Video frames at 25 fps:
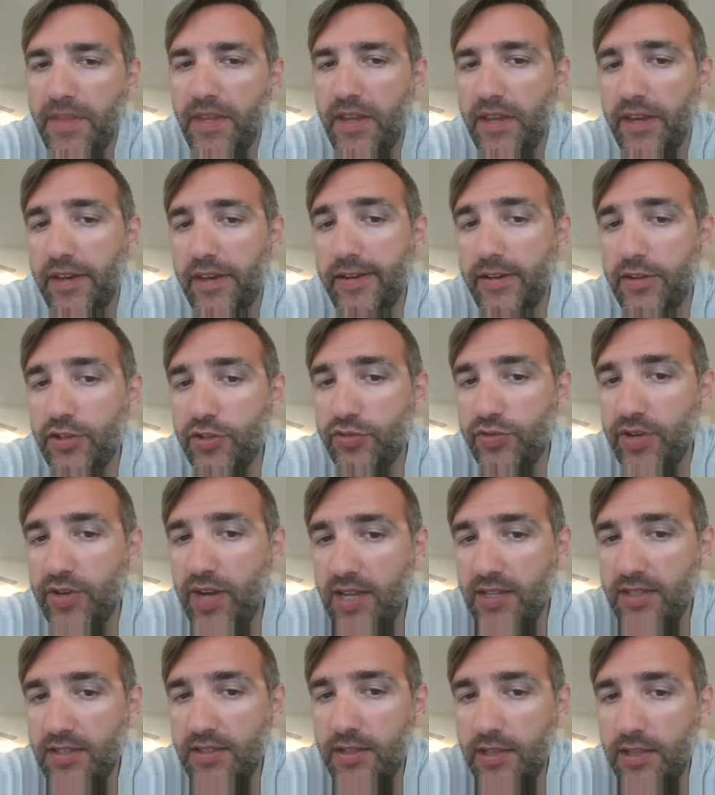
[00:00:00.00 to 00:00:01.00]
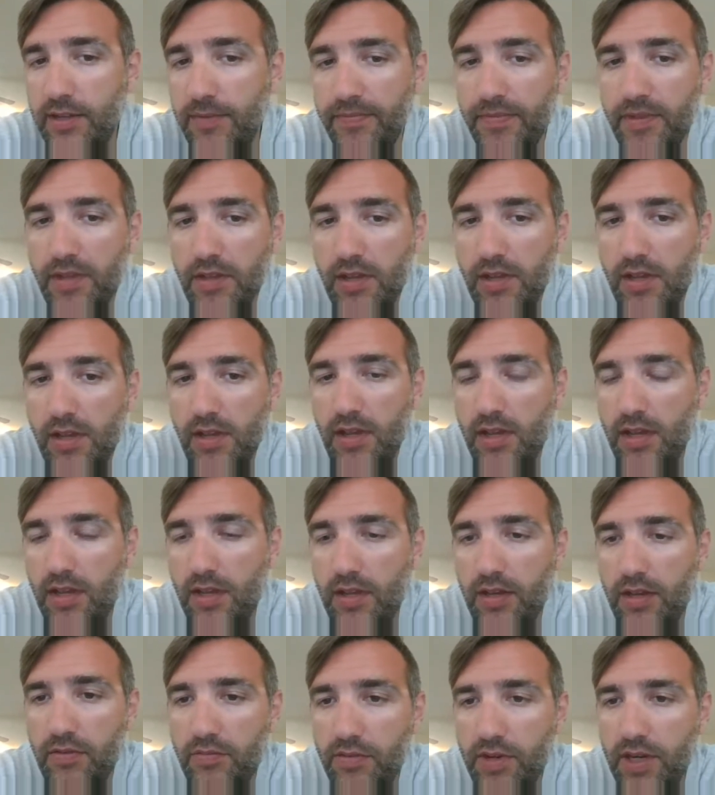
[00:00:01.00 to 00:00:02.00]
and contrast them
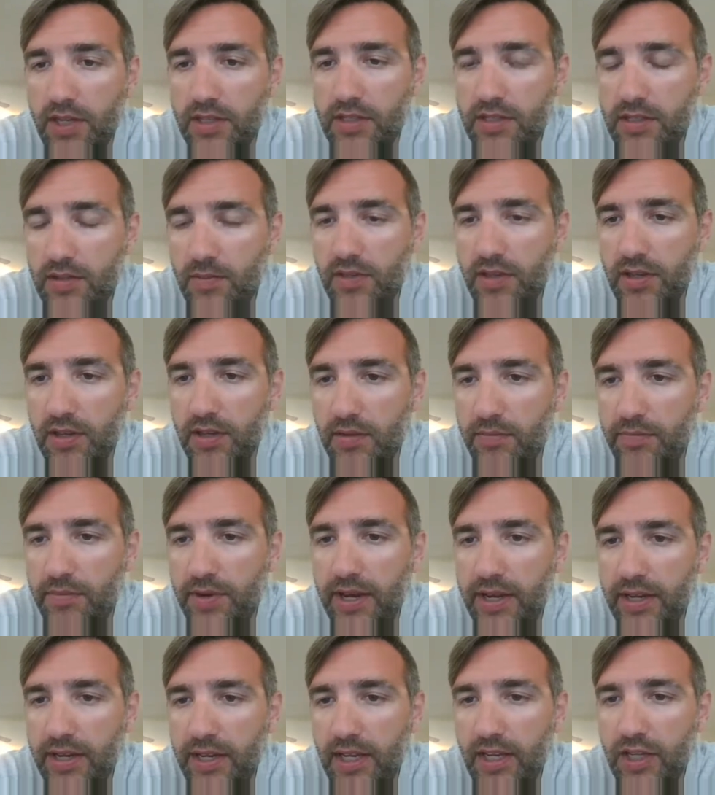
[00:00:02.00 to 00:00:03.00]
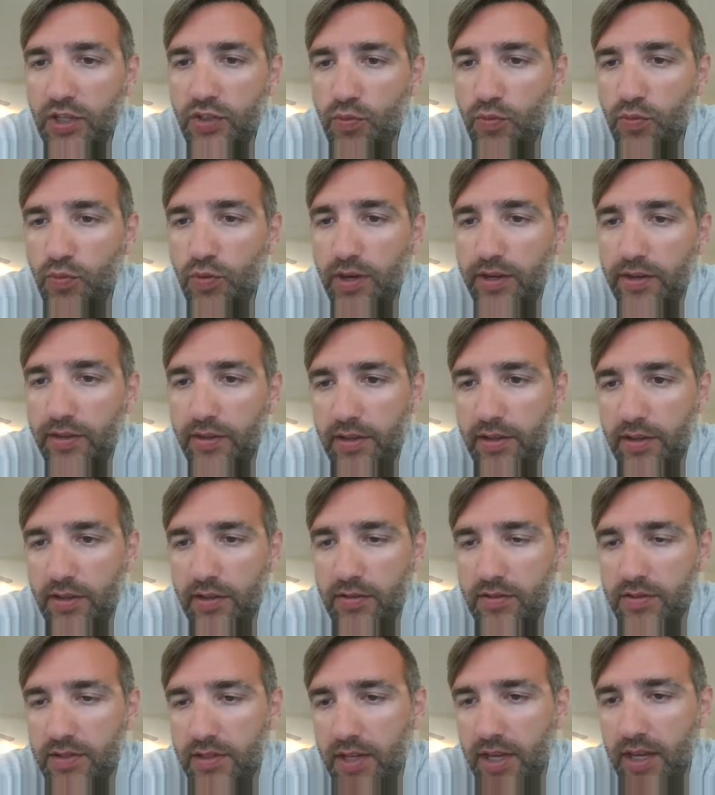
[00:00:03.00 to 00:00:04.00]
and write something about each one of
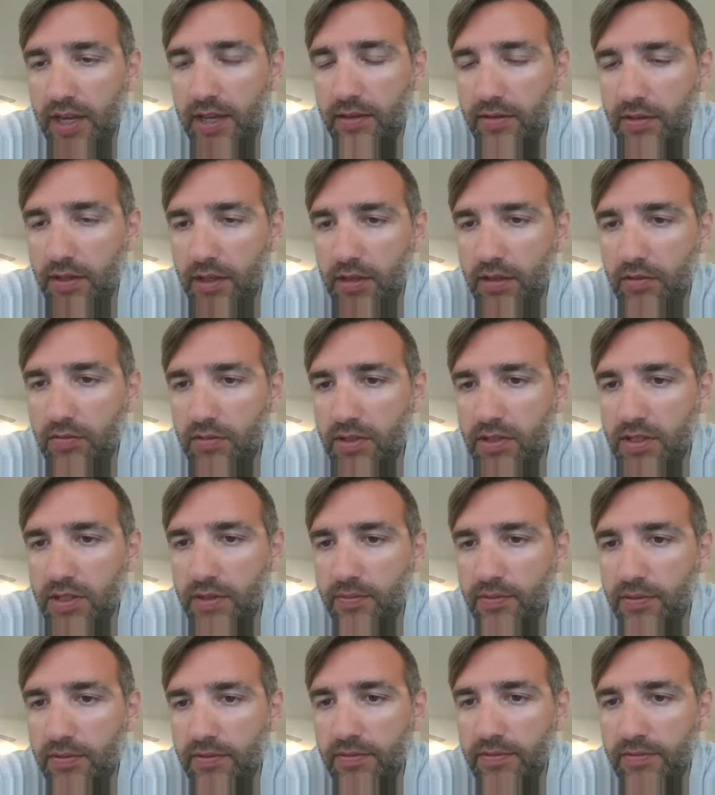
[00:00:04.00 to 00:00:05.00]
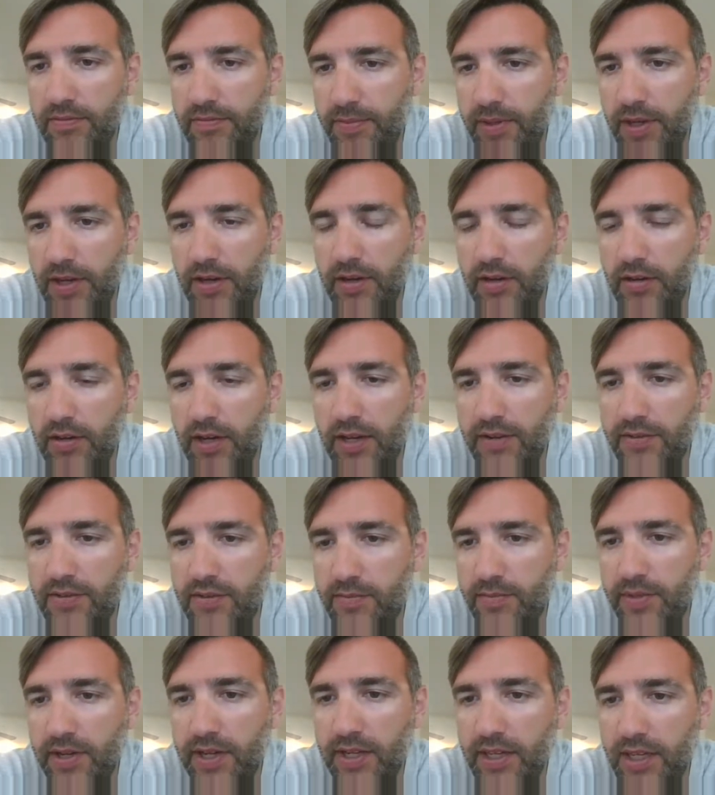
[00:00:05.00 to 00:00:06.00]
those. Yeah, in like 3 separate
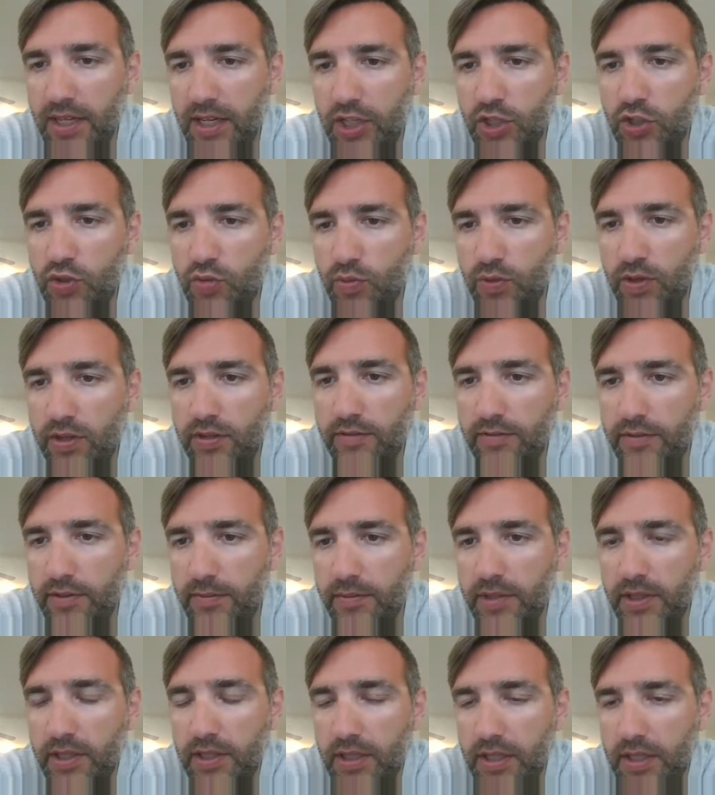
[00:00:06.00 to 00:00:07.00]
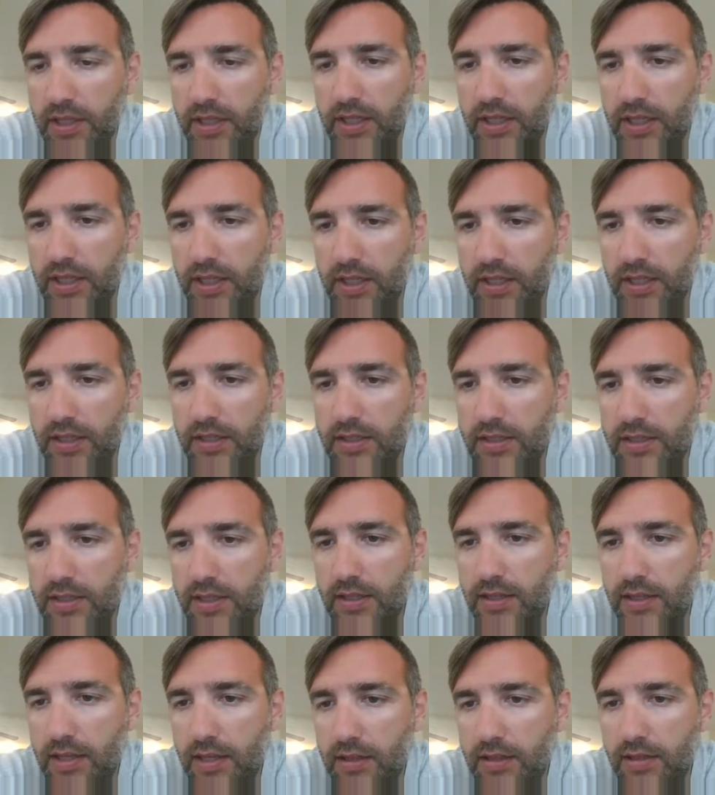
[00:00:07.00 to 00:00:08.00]
paragraphs about each one of them and then
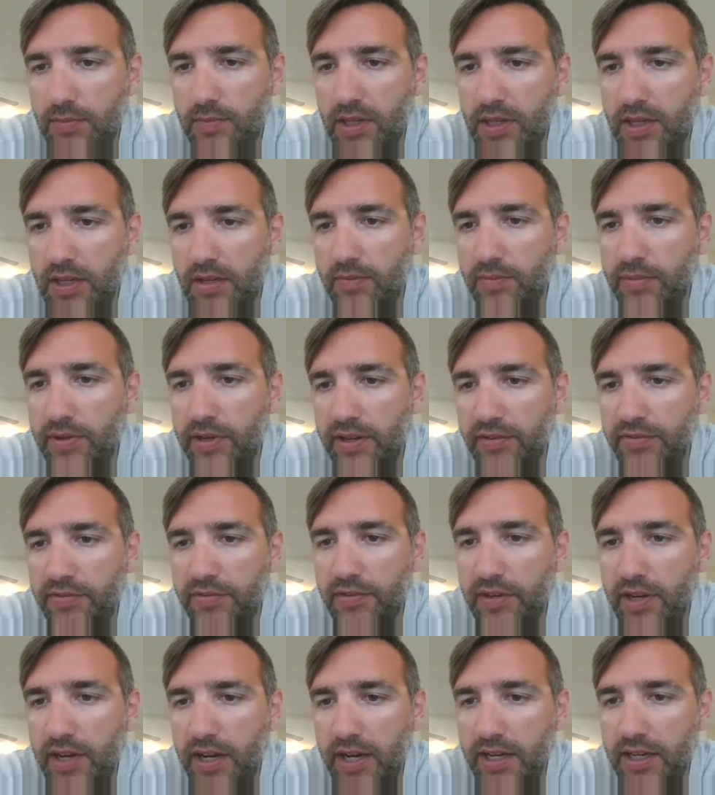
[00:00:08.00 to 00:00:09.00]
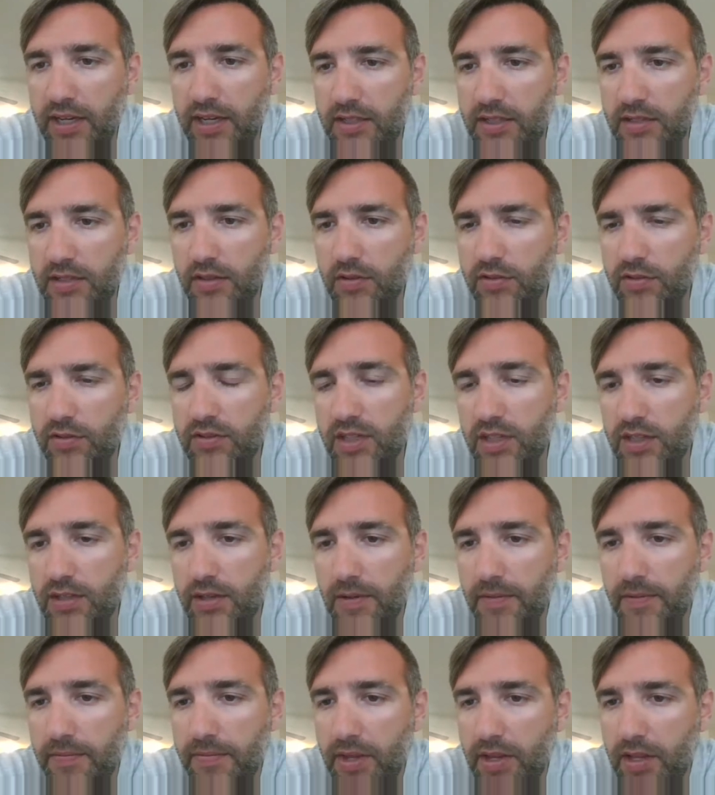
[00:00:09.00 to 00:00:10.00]
send that to me in by Friday. So it looks
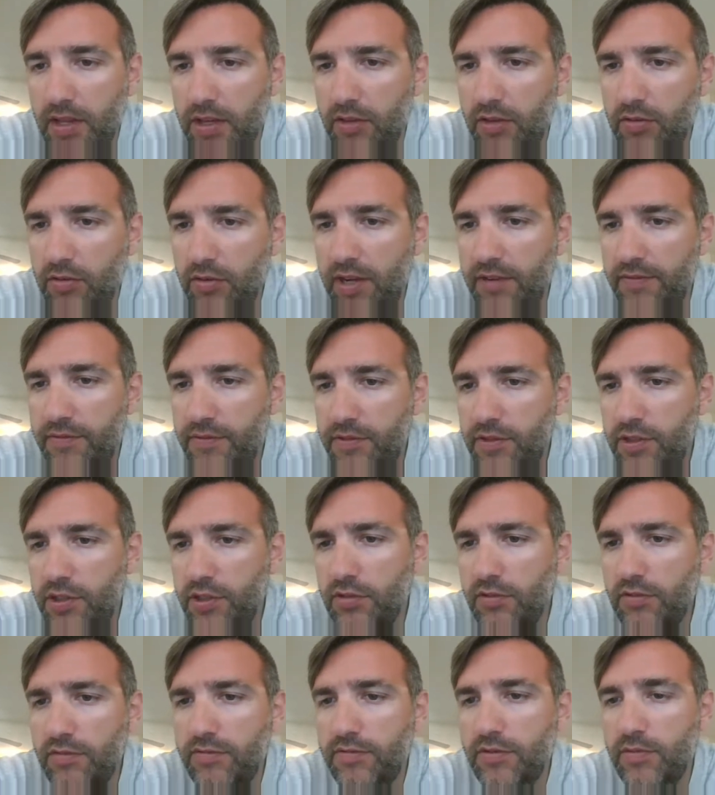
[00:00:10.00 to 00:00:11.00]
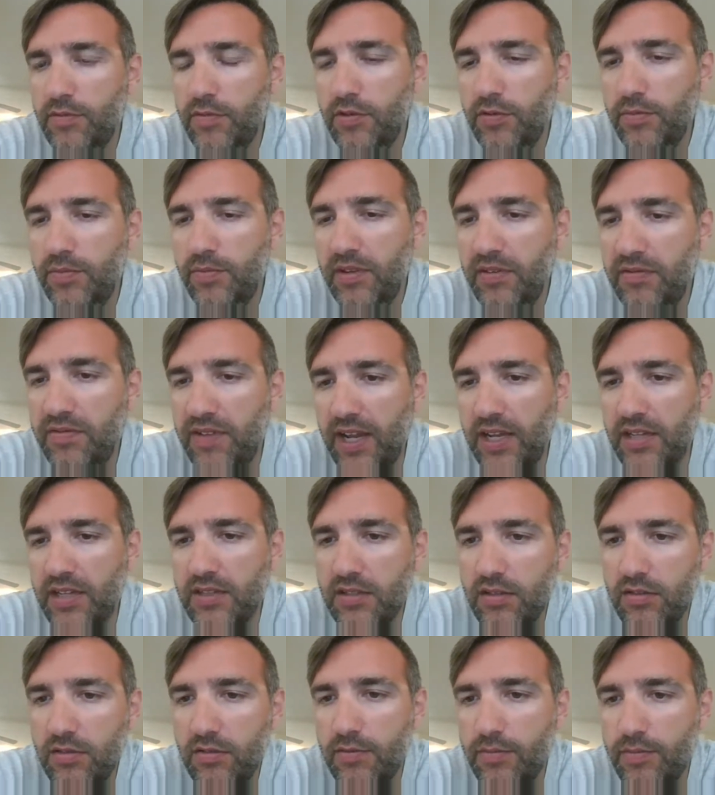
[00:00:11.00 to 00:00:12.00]
like you'll have 2 of them that will be
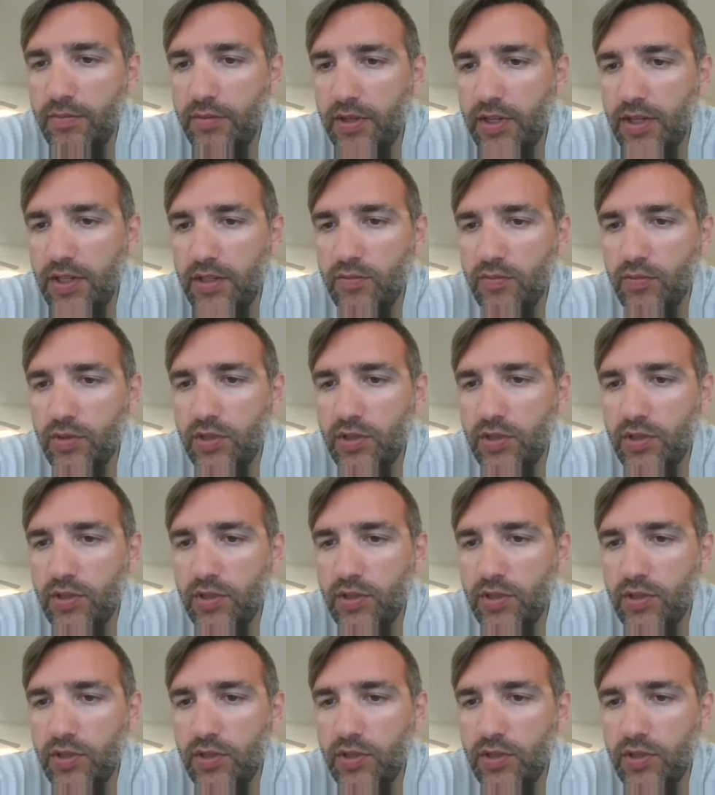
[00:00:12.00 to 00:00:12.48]
vascular plants.